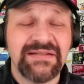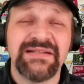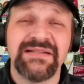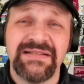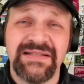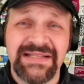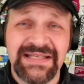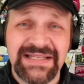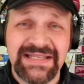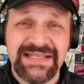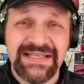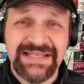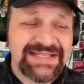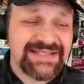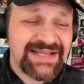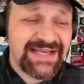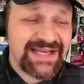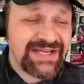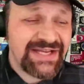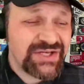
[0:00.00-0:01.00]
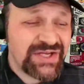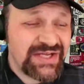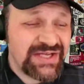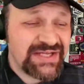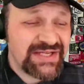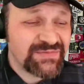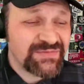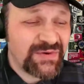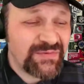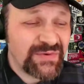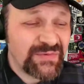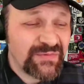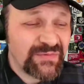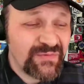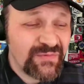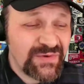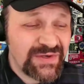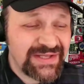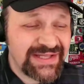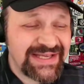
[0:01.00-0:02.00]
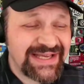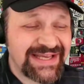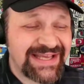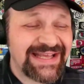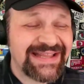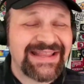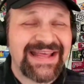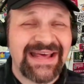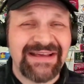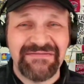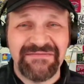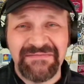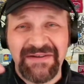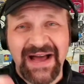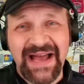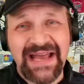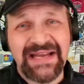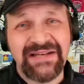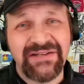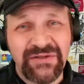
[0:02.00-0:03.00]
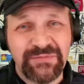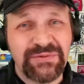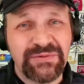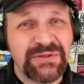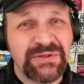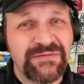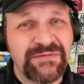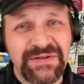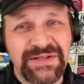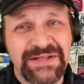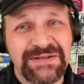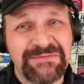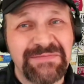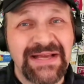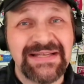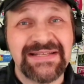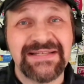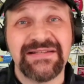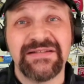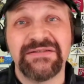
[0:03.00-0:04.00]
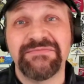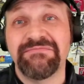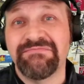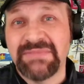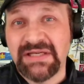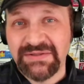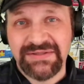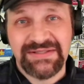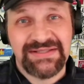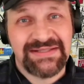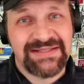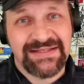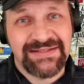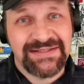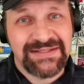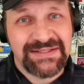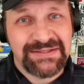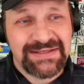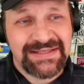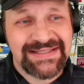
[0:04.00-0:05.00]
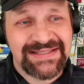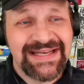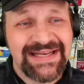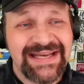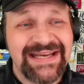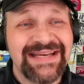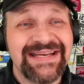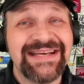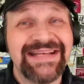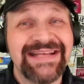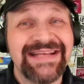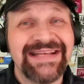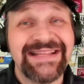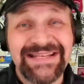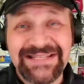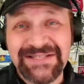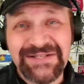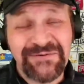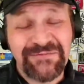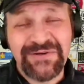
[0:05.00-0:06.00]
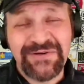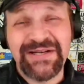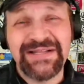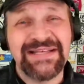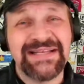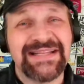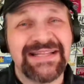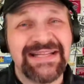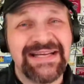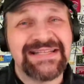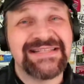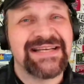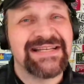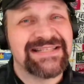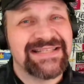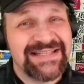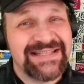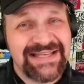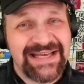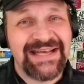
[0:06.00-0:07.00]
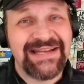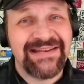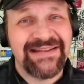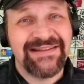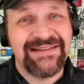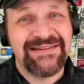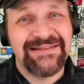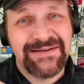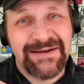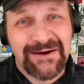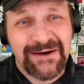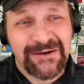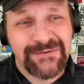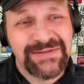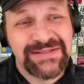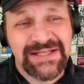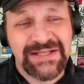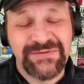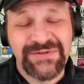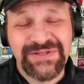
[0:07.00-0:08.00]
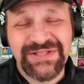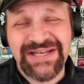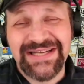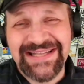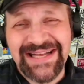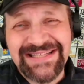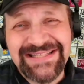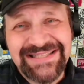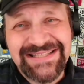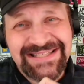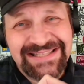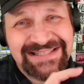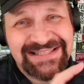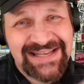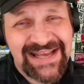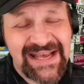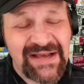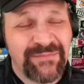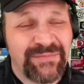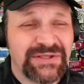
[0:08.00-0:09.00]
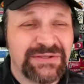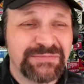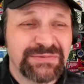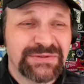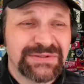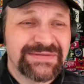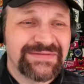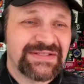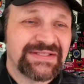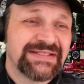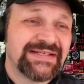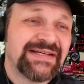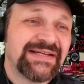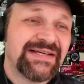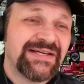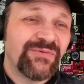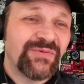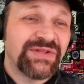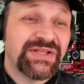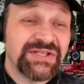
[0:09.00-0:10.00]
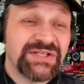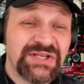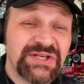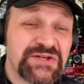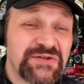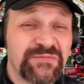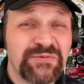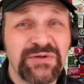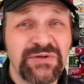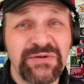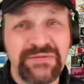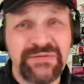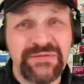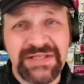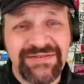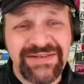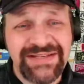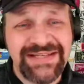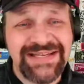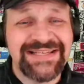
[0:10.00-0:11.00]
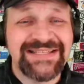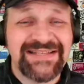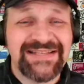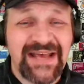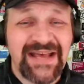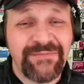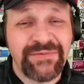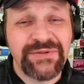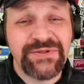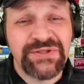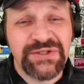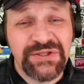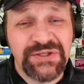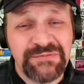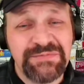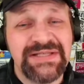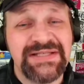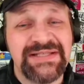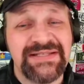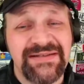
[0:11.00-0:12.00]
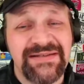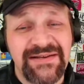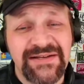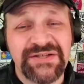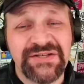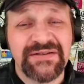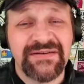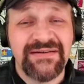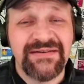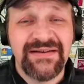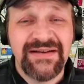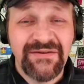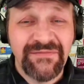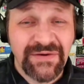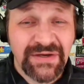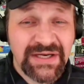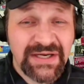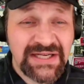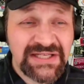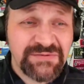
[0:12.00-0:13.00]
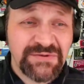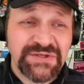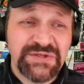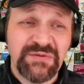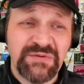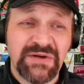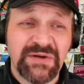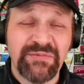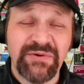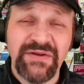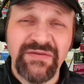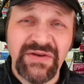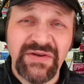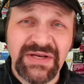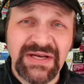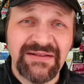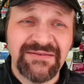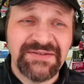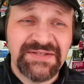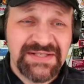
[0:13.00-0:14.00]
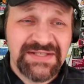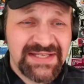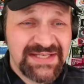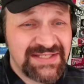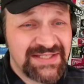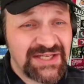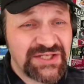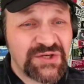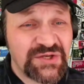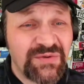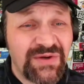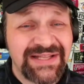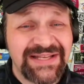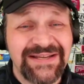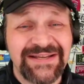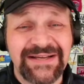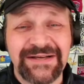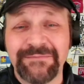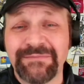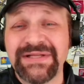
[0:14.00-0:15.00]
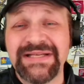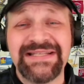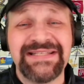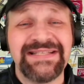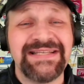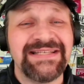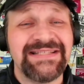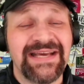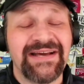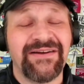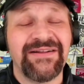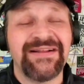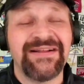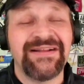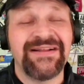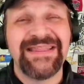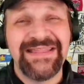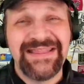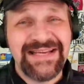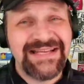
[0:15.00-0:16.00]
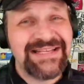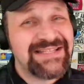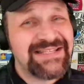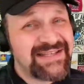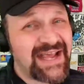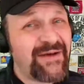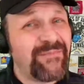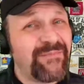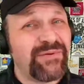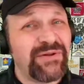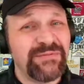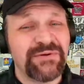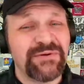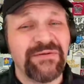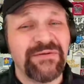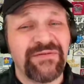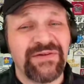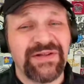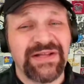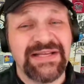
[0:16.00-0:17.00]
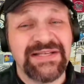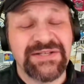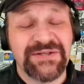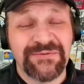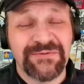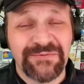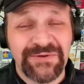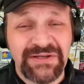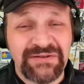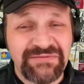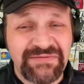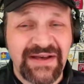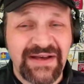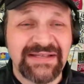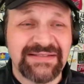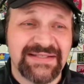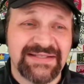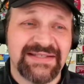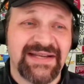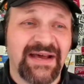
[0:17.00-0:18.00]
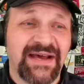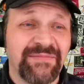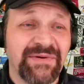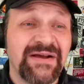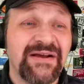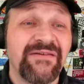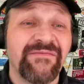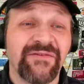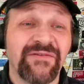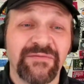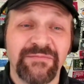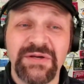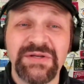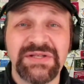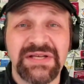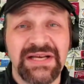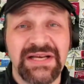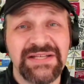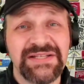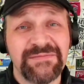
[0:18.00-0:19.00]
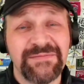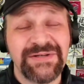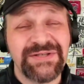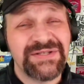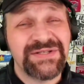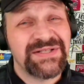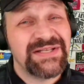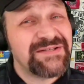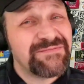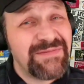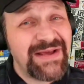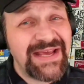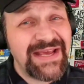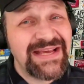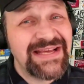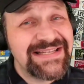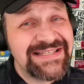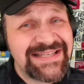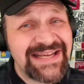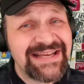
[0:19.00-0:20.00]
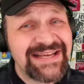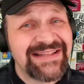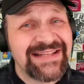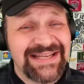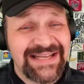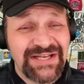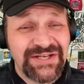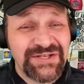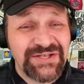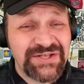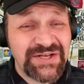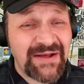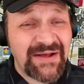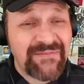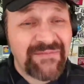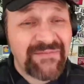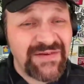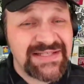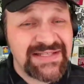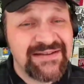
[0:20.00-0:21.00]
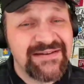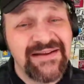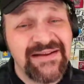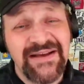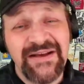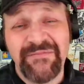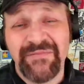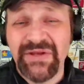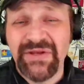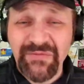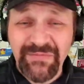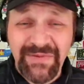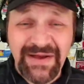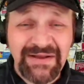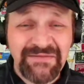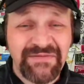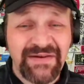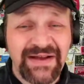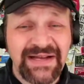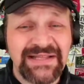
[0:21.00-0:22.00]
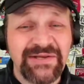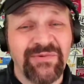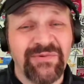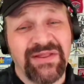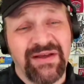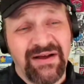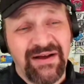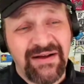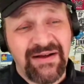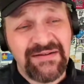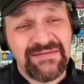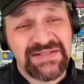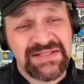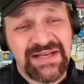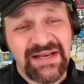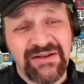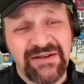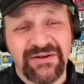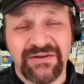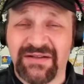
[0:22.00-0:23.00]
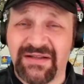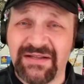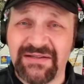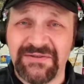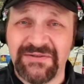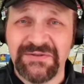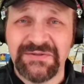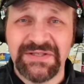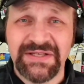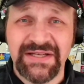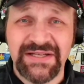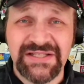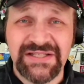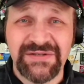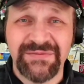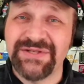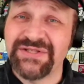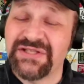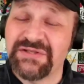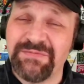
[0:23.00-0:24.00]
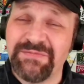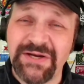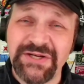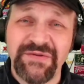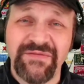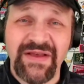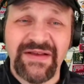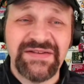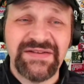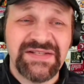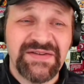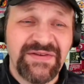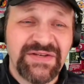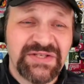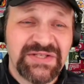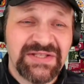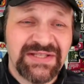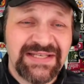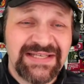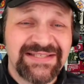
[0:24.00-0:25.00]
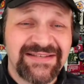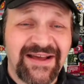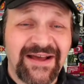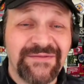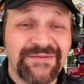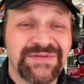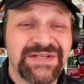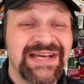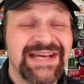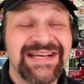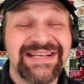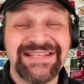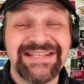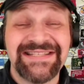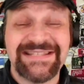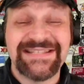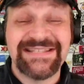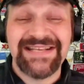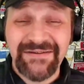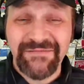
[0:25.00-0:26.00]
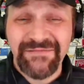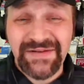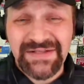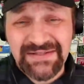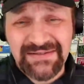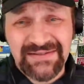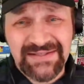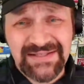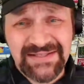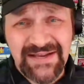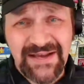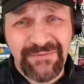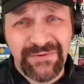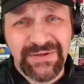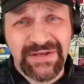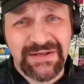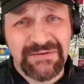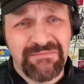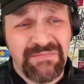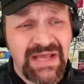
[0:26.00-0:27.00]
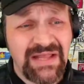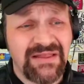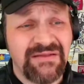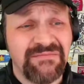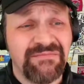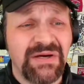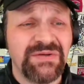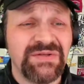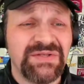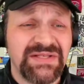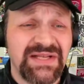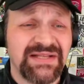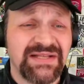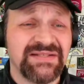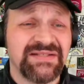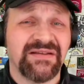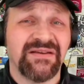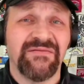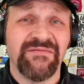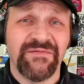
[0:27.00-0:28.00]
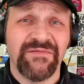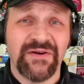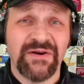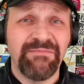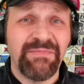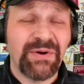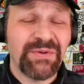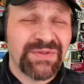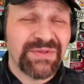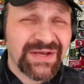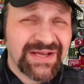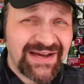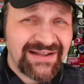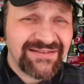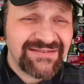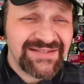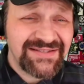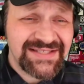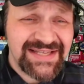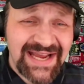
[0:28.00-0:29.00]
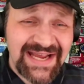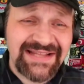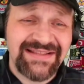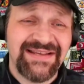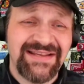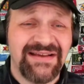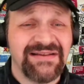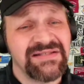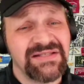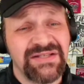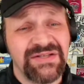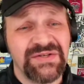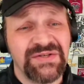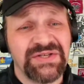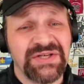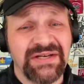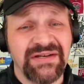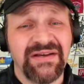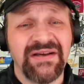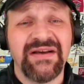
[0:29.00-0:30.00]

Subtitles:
The next stage is what we really get that final approval that makes the most sense to us. This is the one that lets us get the garments on the machine. That's the sample approval. With the digital approval given, a sample should be stitched. For customers who want to preview colors and see stitch quality in complete detail, this sample approval is the real final step. For most customers, this may entail an in-shop visit, but you might find that with off-site or non-local customers, especially if you have sufficient lead times, sending a physical sample can make the most sense to confirm both the colors and the execution.